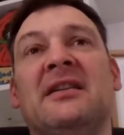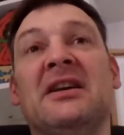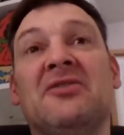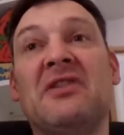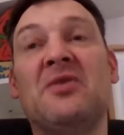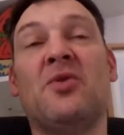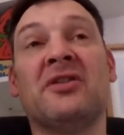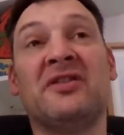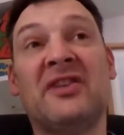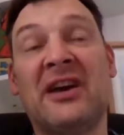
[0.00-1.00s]
the Greek
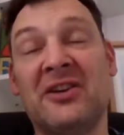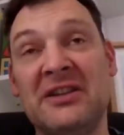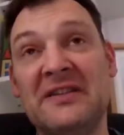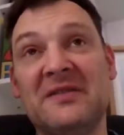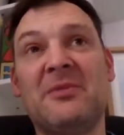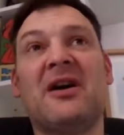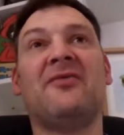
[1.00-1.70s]
word is agonissima,